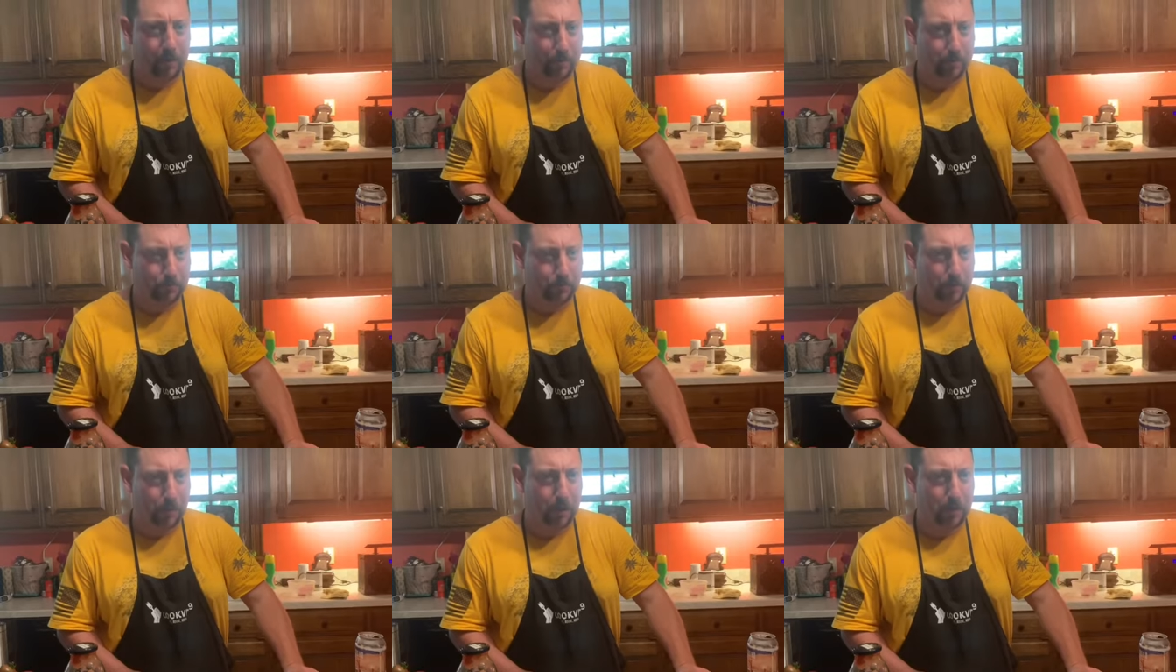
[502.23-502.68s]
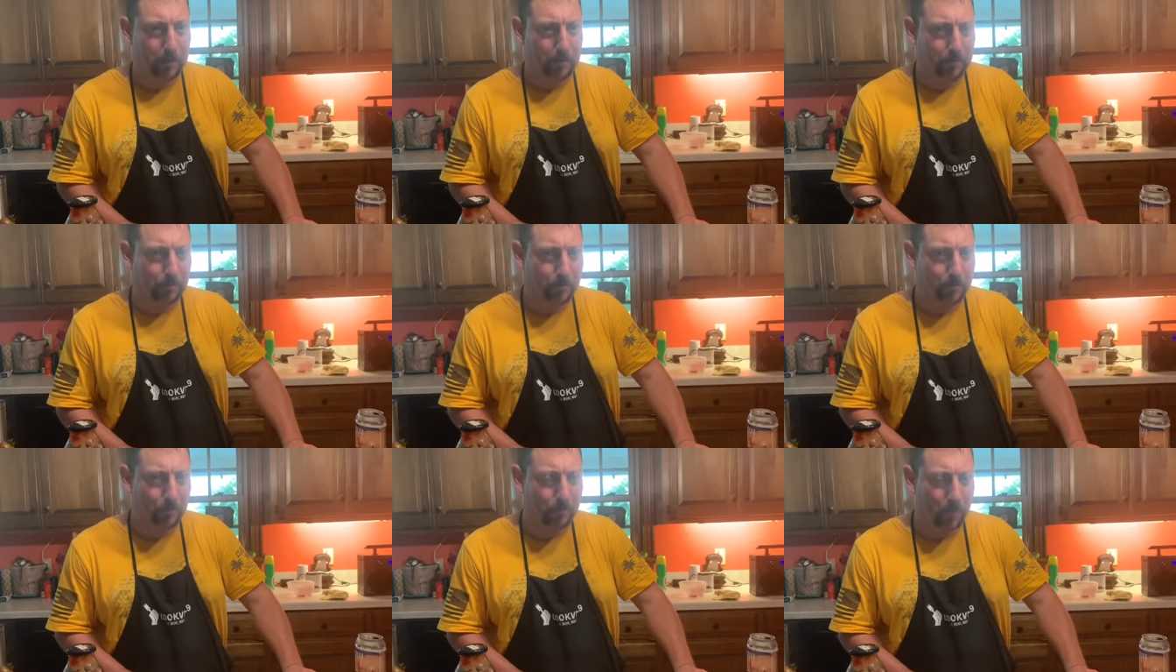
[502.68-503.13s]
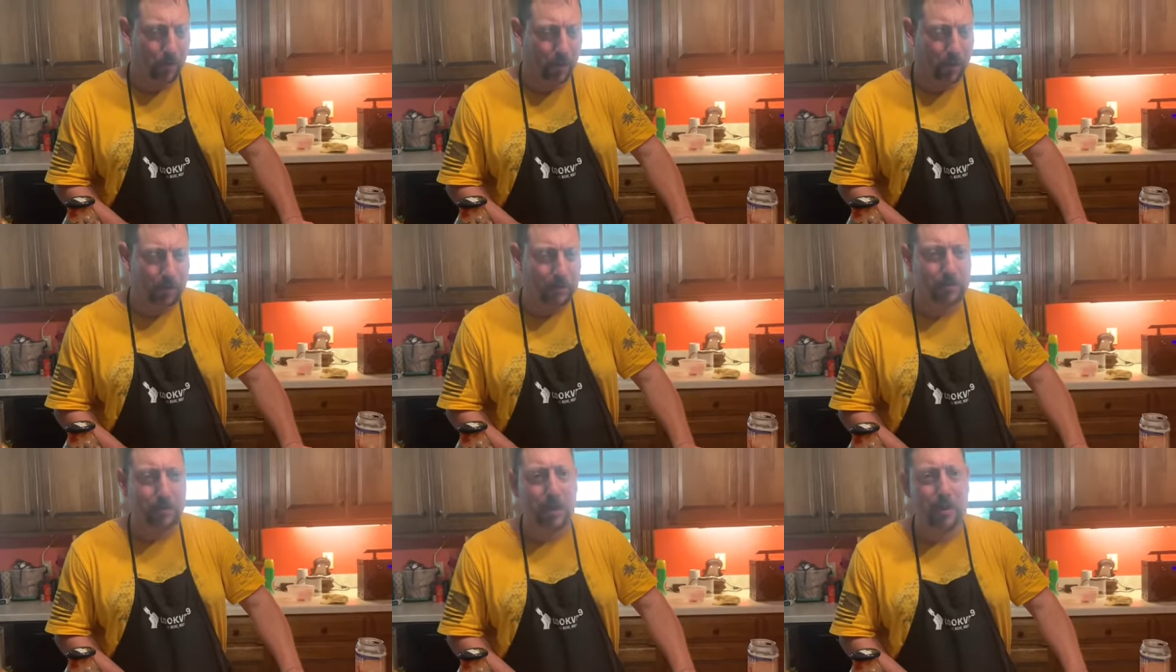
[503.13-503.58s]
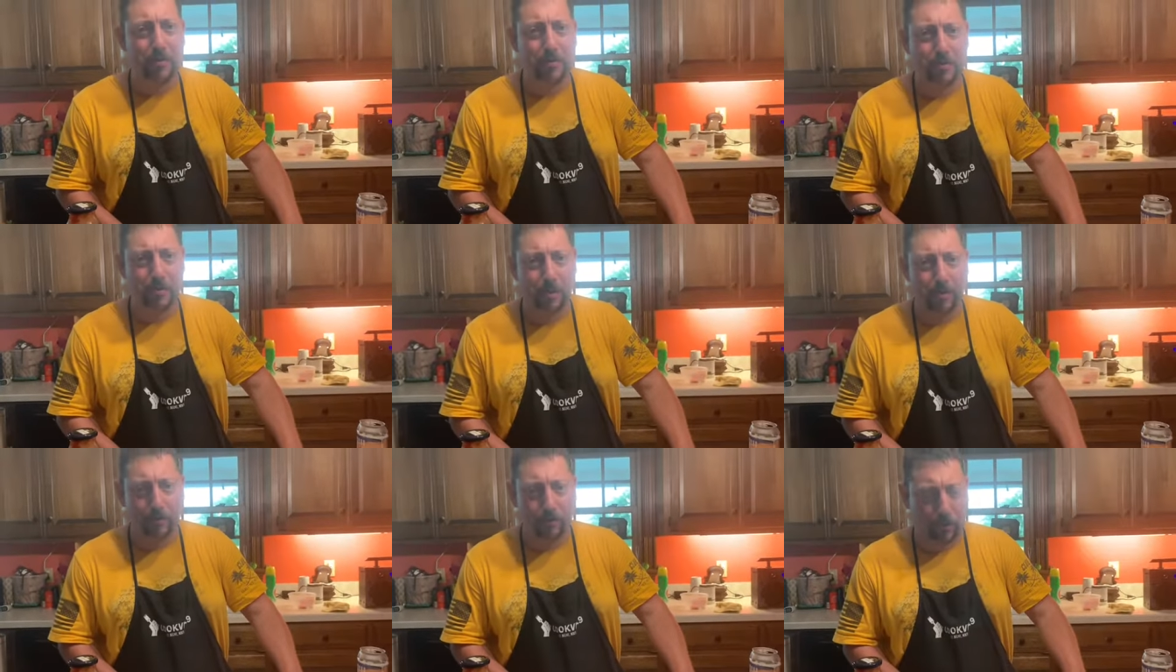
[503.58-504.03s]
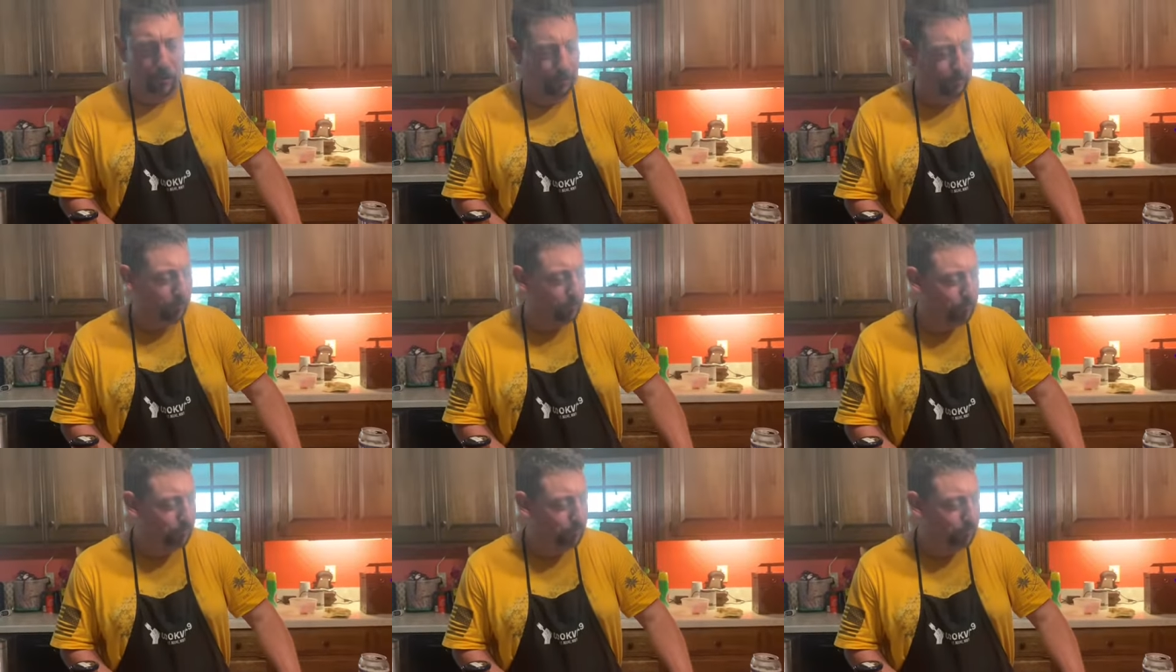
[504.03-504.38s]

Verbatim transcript: but it tastes different.